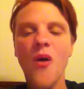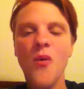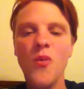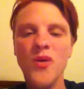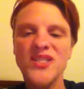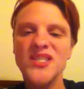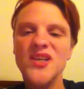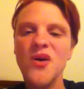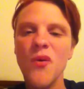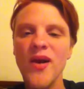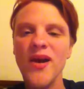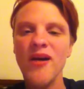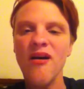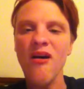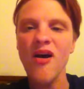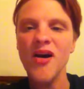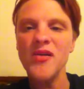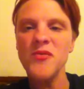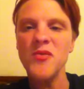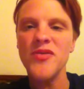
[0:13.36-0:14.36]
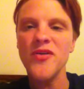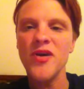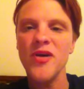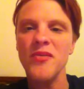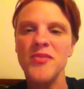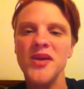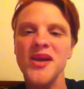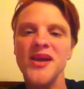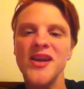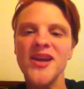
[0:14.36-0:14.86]
what's going on with our
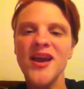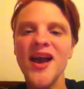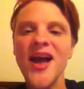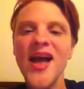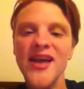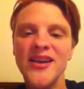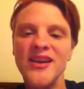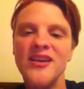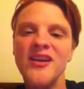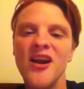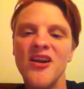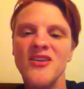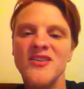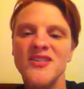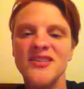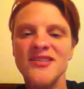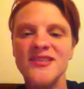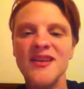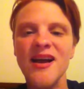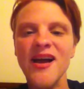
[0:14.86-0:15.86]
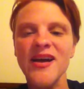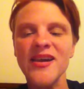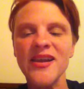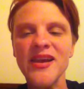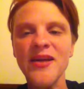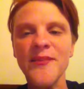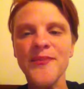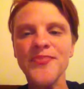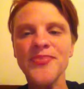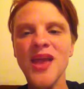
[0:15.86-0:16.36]
media and in our
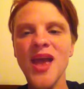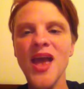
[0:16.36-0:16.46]
society.